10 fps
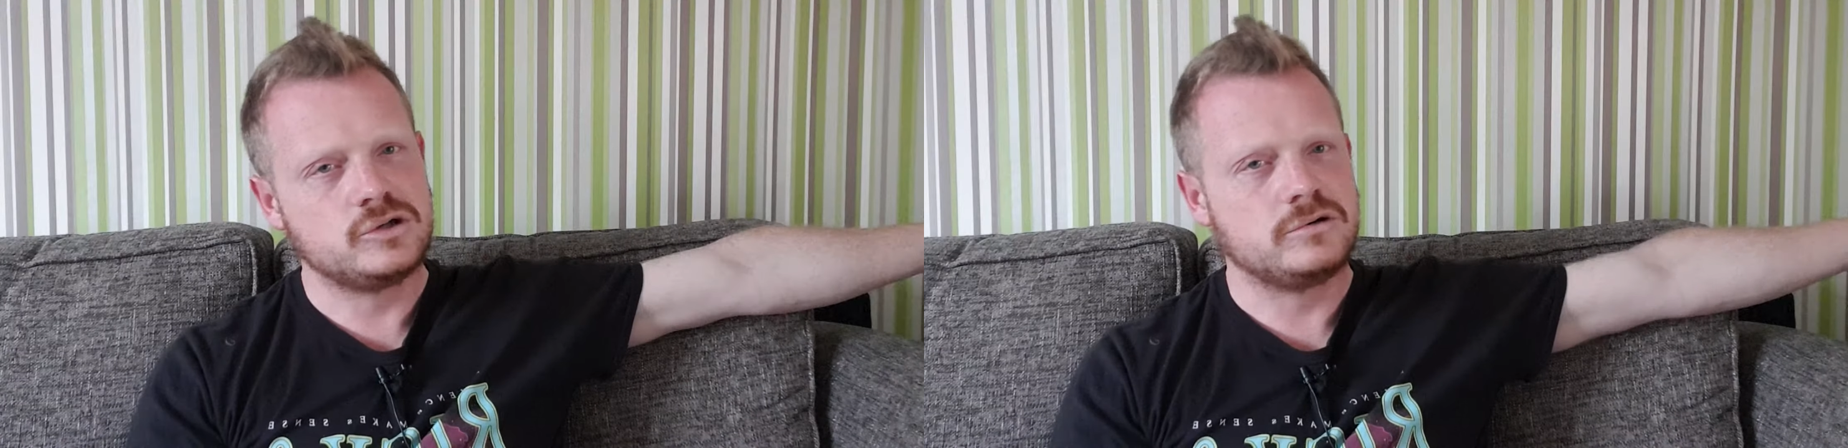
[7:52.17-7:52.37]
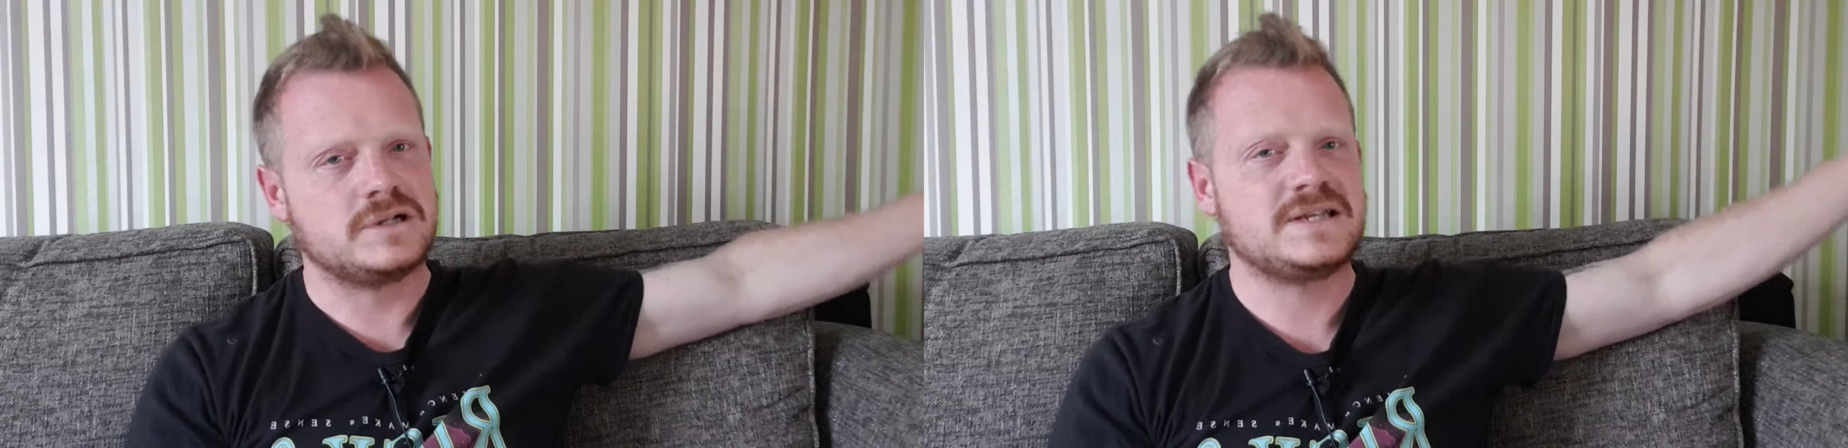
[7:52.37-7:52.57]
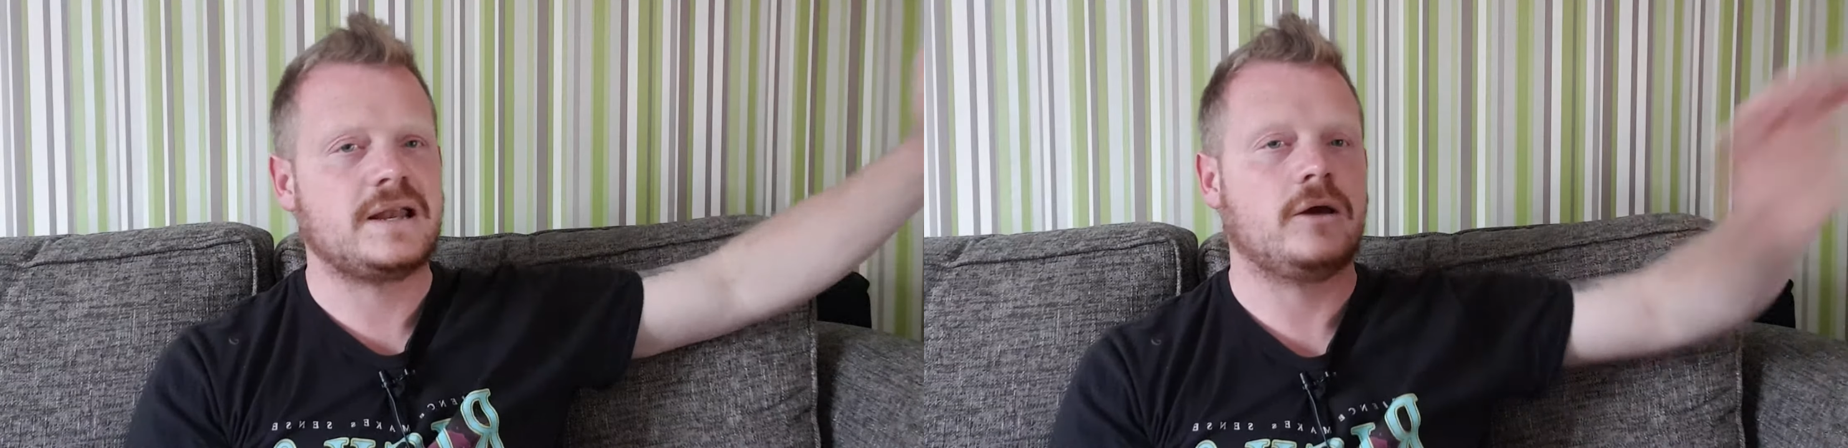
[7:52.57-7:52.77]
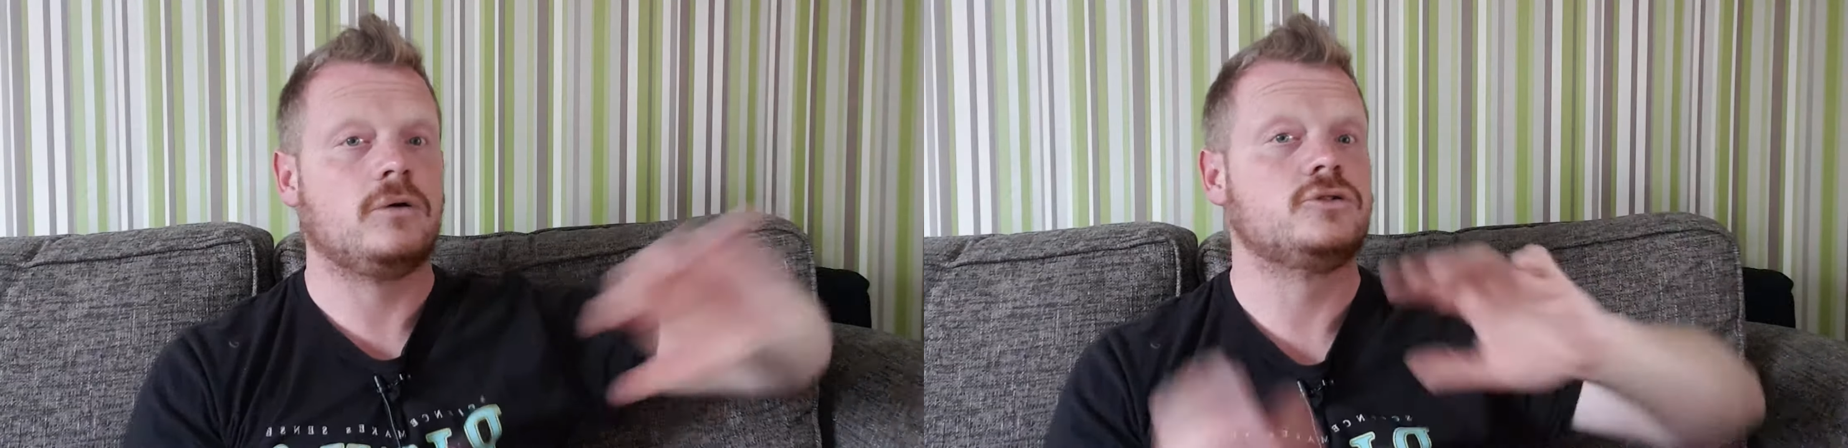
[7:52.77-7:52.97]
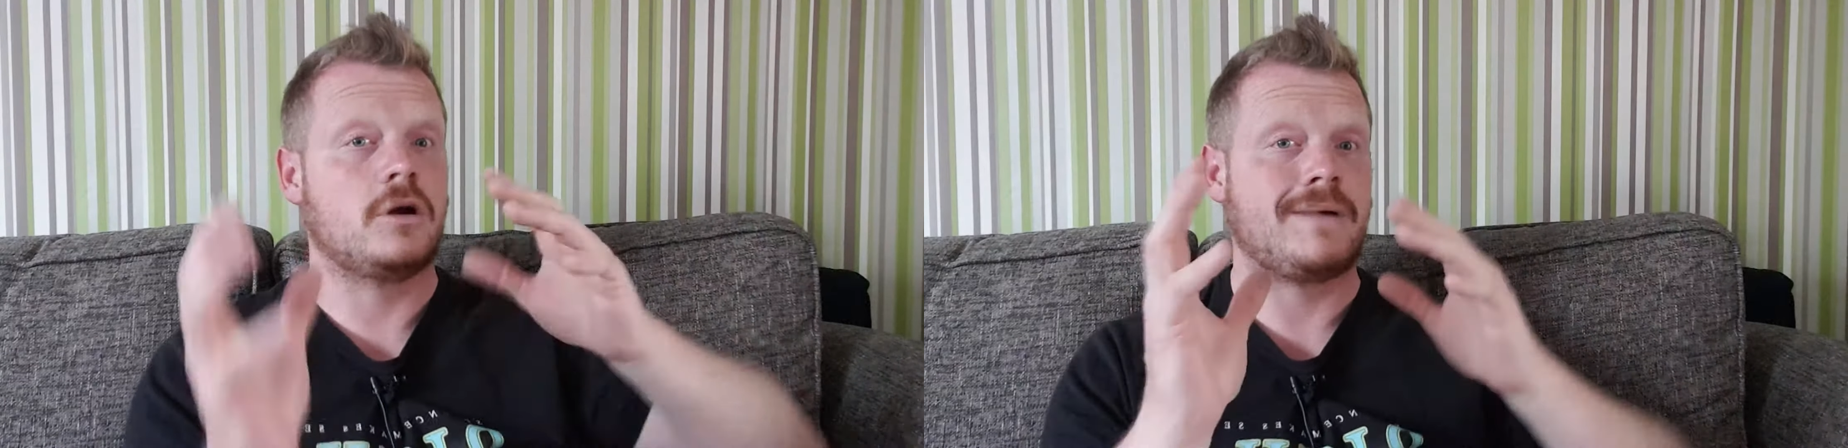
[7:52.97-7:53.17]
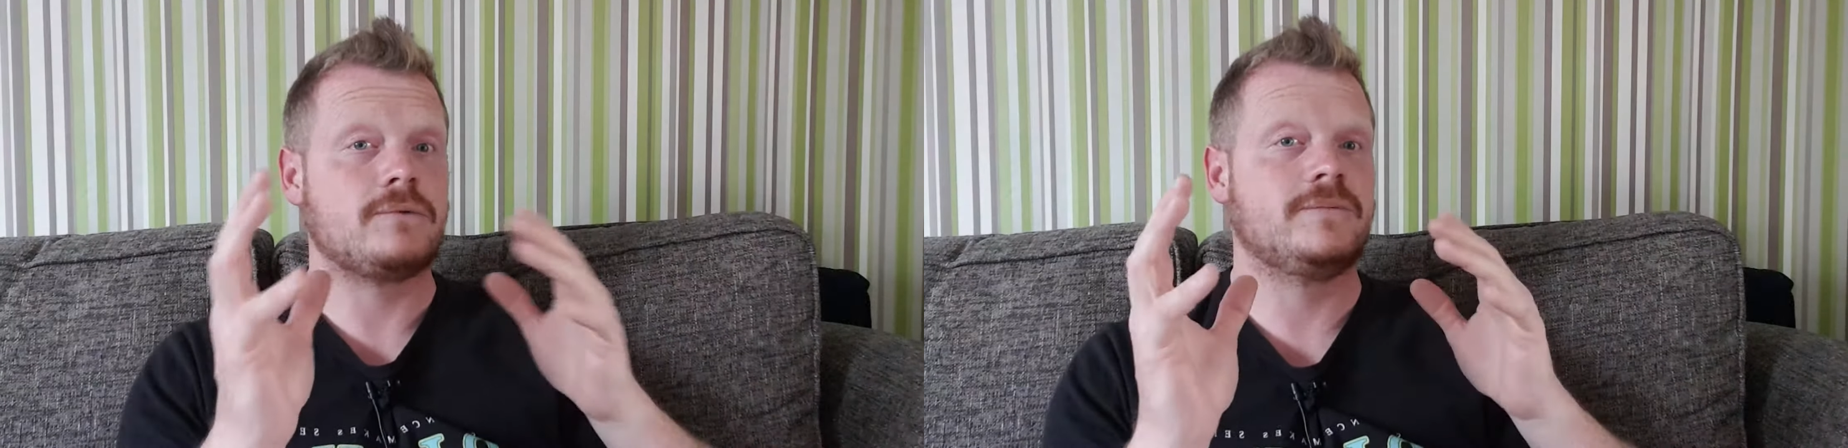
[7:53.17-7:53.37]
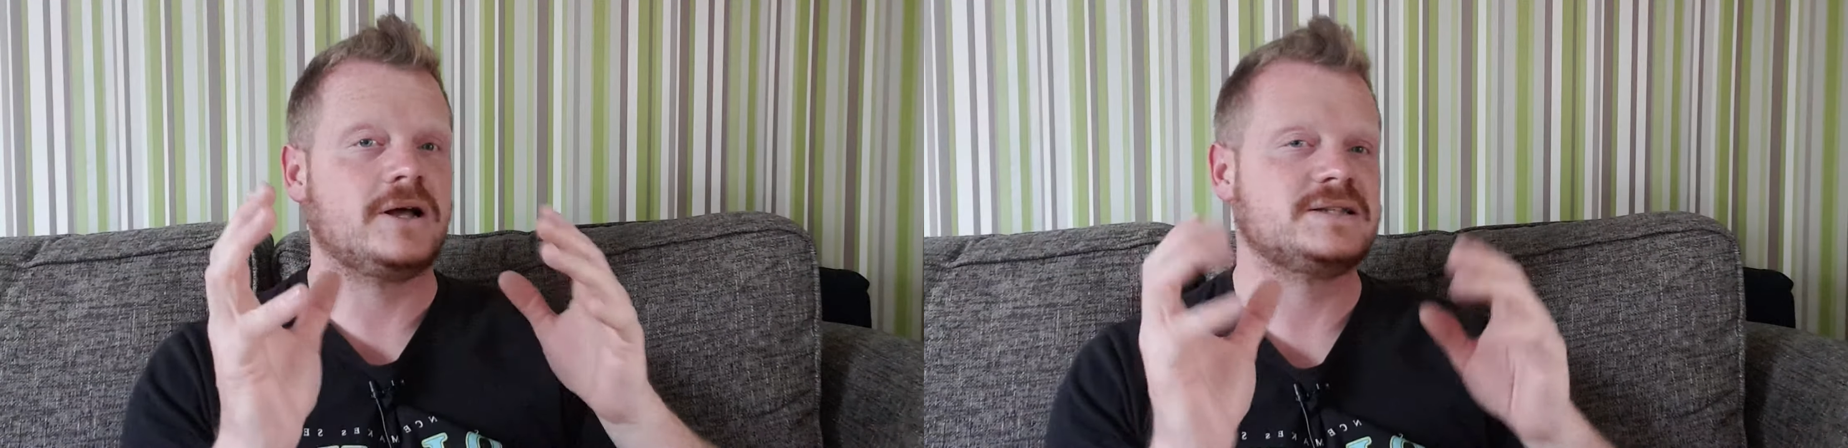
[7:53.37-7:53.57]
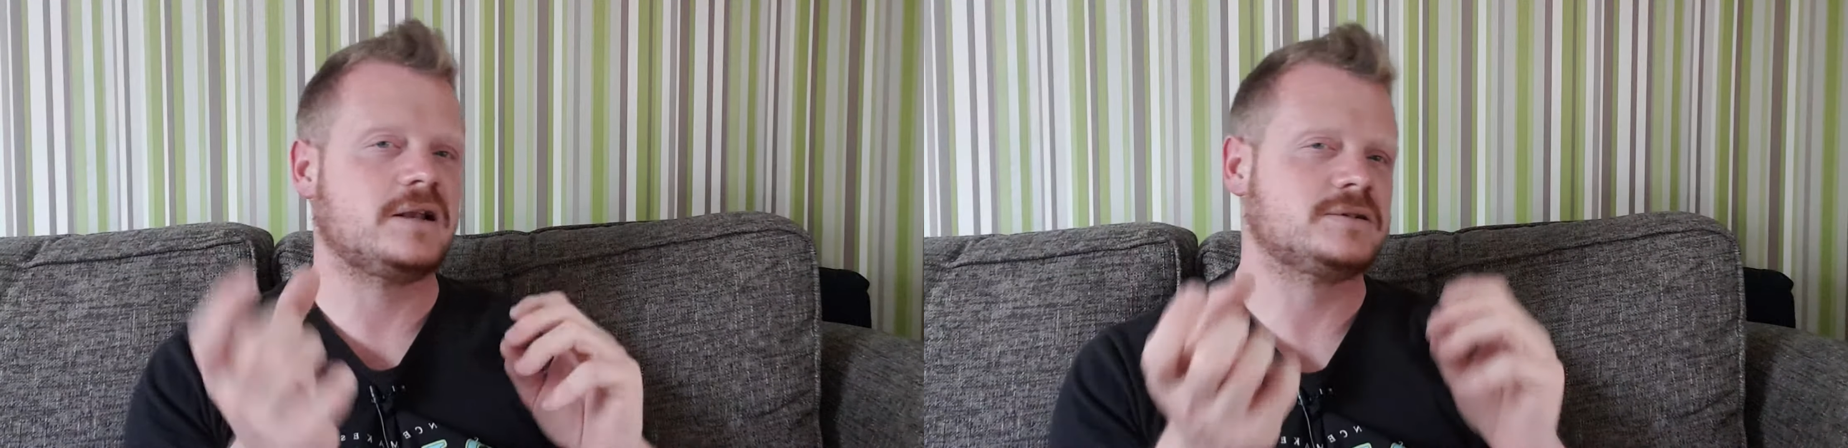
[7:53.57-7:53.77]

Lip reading: under a tenner, or around about 10.